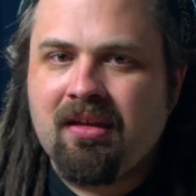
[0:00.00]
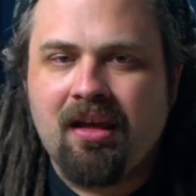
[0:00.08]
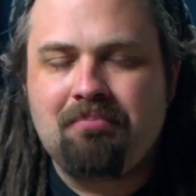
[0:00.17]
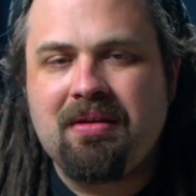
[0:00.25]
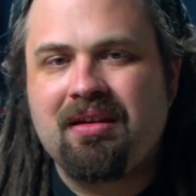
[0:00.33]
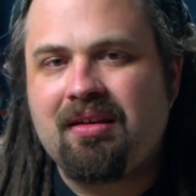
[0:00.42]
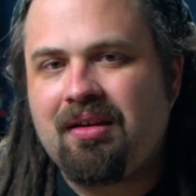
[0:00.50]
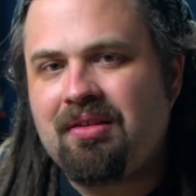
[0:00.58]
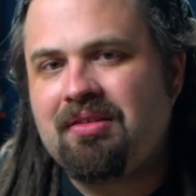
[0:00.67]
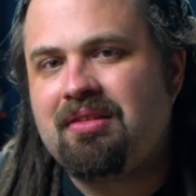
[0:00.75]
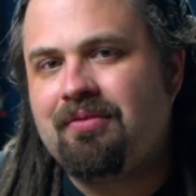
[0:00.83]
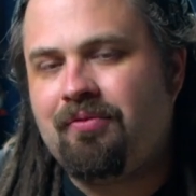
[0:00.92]
And
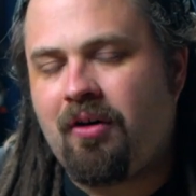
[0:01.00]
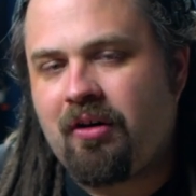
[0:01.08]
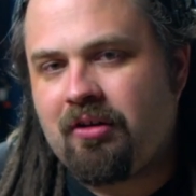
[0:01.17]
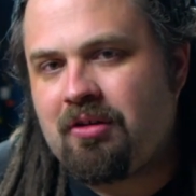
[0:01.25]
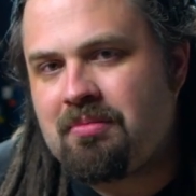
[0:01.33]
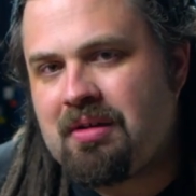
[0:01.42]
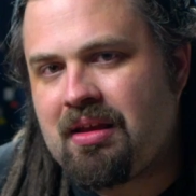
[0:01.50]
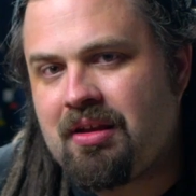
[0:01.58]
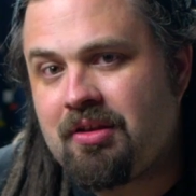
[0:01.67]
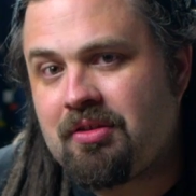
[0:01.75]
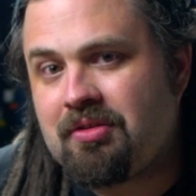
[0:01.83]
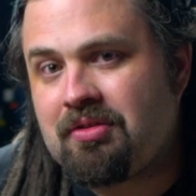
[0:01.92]
because the volume
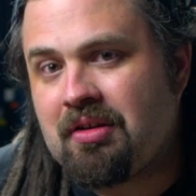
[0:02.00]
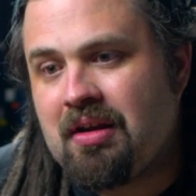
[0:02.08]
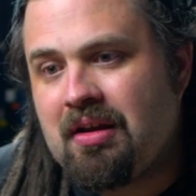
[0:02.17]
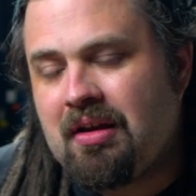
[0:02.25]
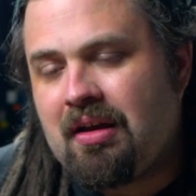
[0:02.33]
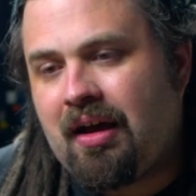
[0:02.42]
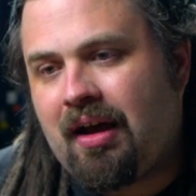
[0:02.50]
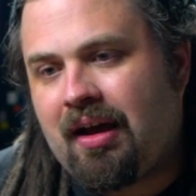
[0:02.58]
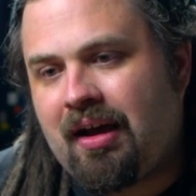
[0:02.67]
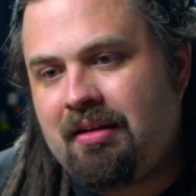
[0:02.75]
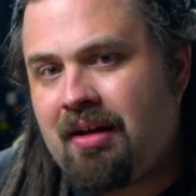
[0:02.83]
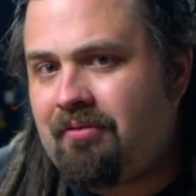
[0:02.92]
is
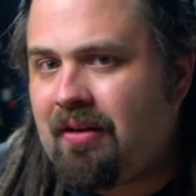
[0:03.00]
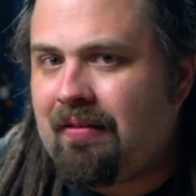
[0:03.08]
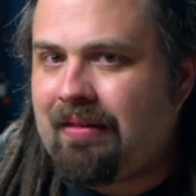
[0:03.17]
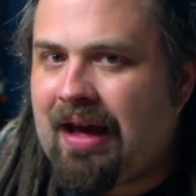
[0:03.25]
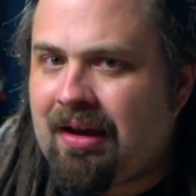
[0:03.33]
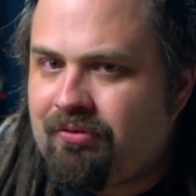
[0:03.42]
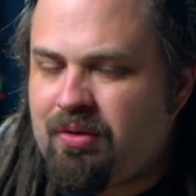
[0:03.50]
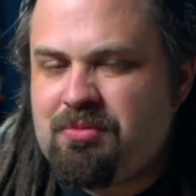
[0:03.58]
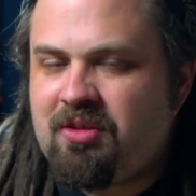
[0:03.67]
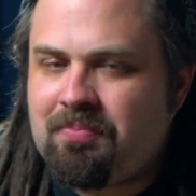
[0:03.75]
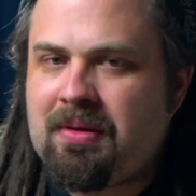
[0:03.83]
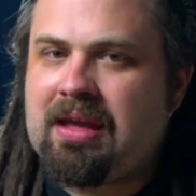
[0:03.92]
uh, not very loud from
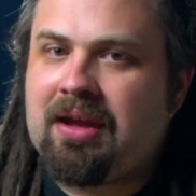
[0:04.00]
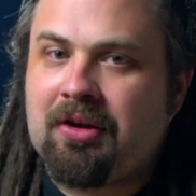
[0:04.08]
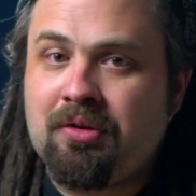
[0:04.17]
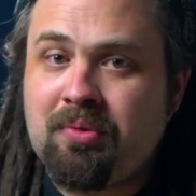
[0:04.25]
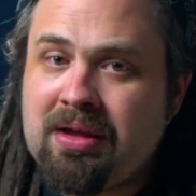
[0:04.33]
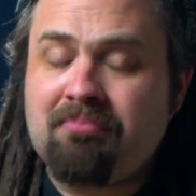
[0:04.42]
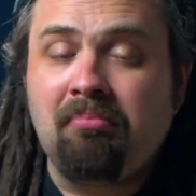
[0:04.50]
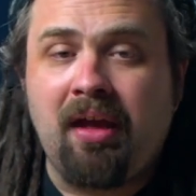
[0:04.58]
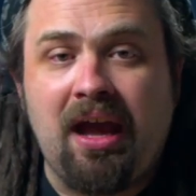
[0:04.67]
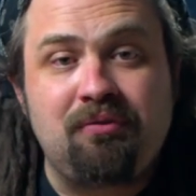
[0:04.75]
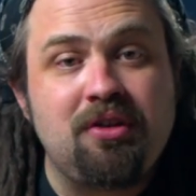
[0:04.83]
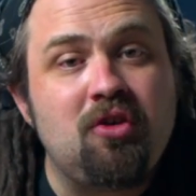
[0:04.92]
this piano, we
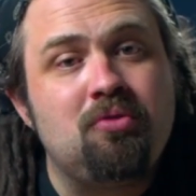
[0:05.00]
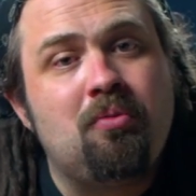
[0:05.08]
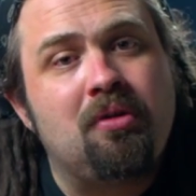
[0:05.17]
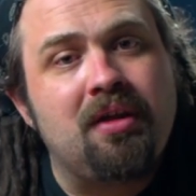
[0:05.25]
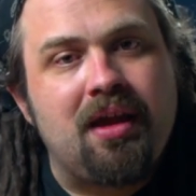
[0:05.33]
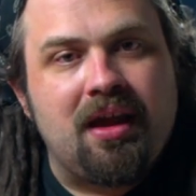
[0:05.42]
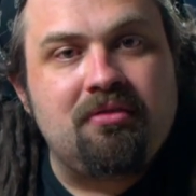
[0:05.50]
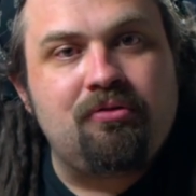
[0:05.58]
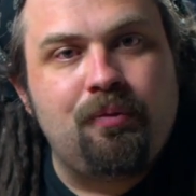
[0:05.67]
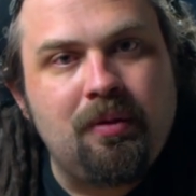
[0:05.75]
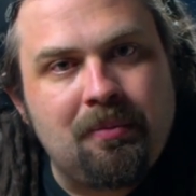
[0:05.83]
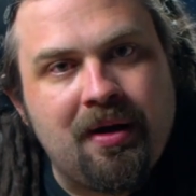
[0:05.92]
have to use more gain
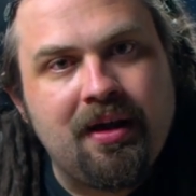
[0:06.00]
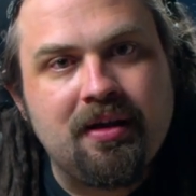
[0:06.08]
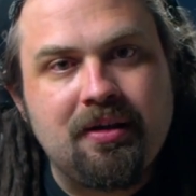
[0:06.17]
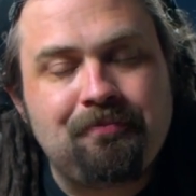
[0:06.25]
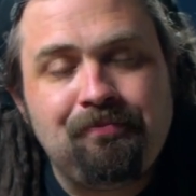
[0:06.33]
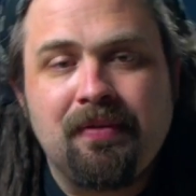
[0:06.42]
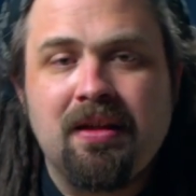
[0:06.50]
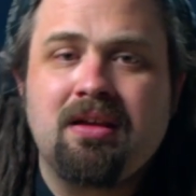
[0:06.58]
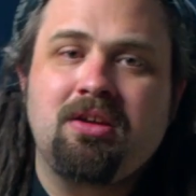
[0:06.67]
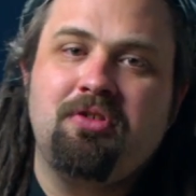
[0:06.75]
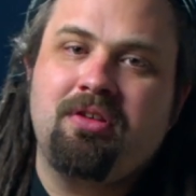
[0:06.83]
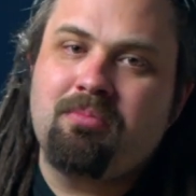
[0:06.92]
from the mic.
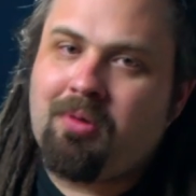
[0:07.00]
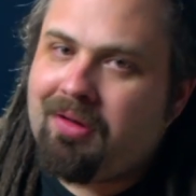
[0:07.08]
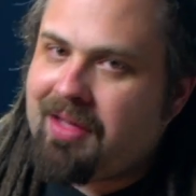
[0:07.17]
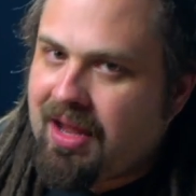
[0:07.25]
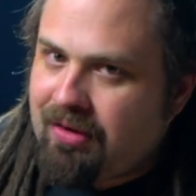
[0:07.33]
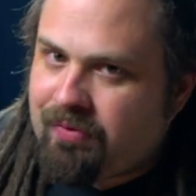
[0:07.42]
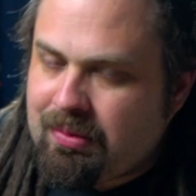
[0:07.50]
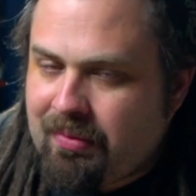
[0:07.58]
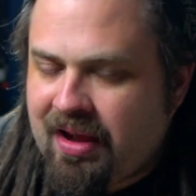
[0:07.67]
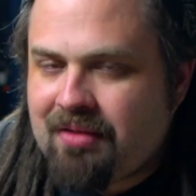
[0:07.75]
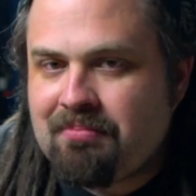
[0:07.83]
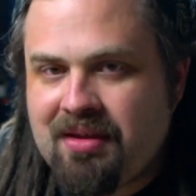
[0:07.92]
Using more gain from
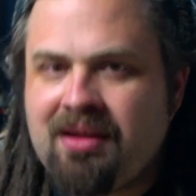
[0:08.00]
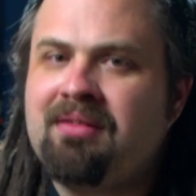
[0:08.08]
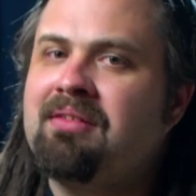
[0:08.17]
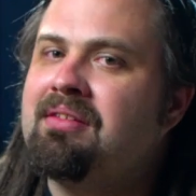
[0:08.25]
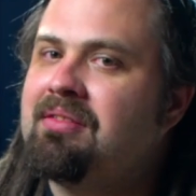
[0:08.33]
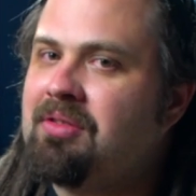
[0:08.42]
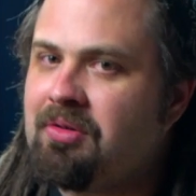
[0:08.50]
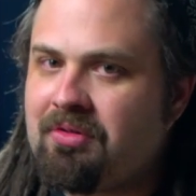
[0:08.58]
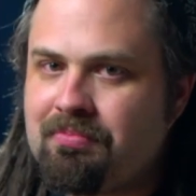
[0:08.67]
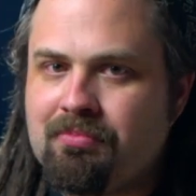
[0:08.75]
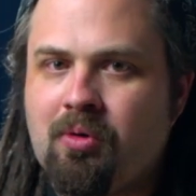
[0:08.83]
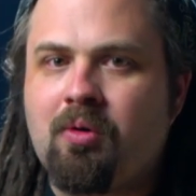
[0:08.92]
the mic means
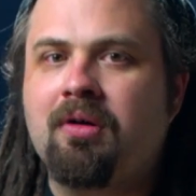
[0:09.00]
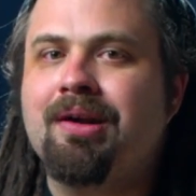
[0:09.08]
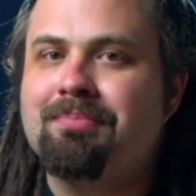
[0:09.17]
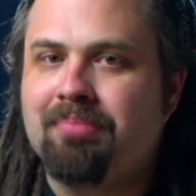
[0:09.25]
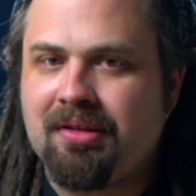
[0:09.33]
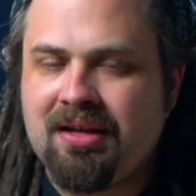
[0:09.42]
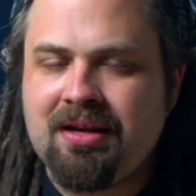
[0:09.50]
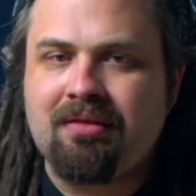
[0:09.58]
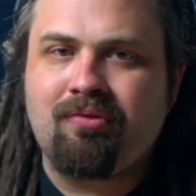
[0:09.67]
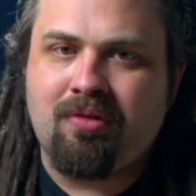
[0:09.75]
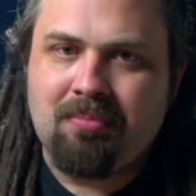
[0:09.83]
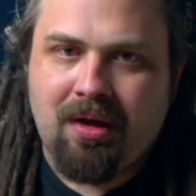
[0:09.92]
there's more
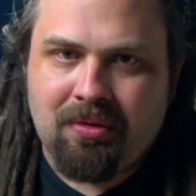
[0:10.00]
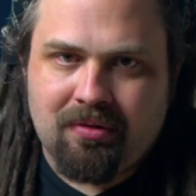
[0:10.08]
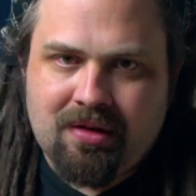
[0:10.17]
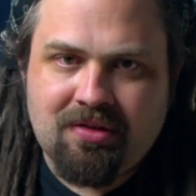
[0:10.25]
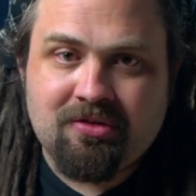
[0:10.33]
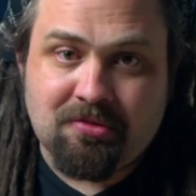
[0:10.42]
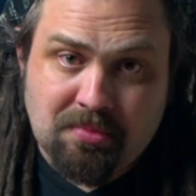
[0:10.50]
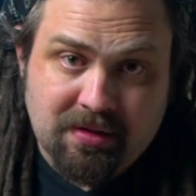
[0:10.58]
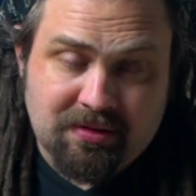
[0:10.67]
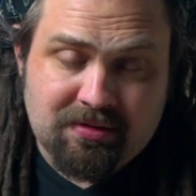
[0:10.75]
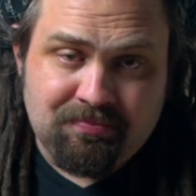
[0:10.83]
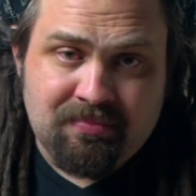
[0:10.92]
bleed from other
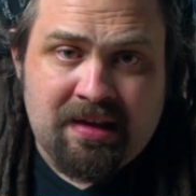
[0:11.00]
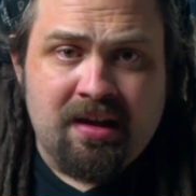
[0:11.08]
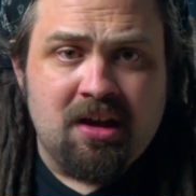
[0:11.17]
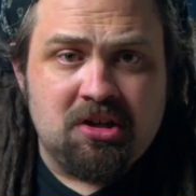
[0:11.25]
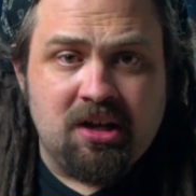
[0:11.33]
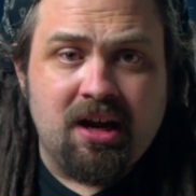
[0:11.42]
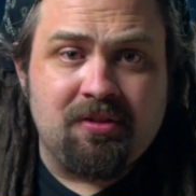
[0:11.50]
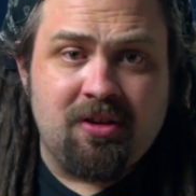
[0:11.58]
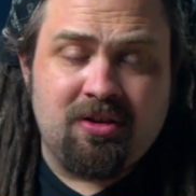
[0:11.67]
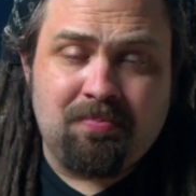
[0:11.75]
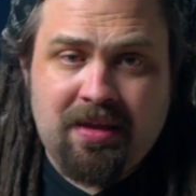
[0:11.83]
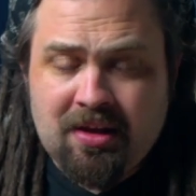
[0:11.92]
instruments. Check out
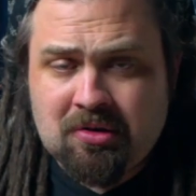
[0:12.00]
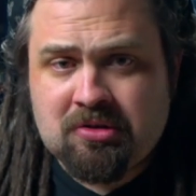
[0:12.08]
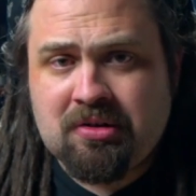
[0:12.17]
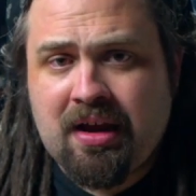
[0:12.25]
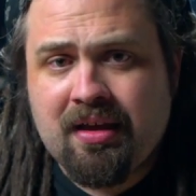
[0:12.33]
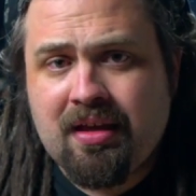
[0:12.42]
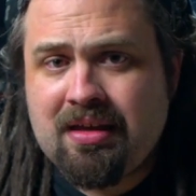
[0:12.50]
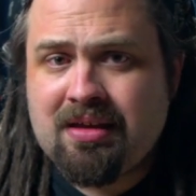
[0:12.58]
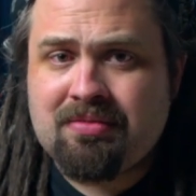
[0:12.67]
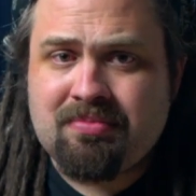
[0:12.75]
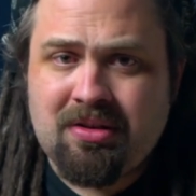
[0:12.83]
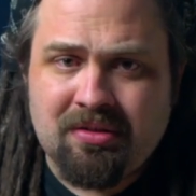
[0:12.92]
this piano track
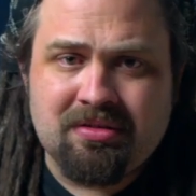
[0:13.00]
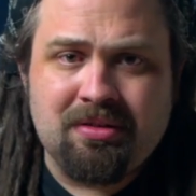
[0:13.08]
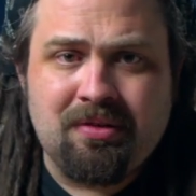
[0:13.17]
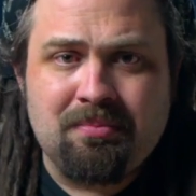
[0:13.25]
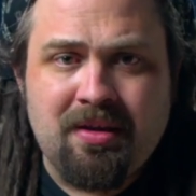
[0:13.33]
and you'll see what I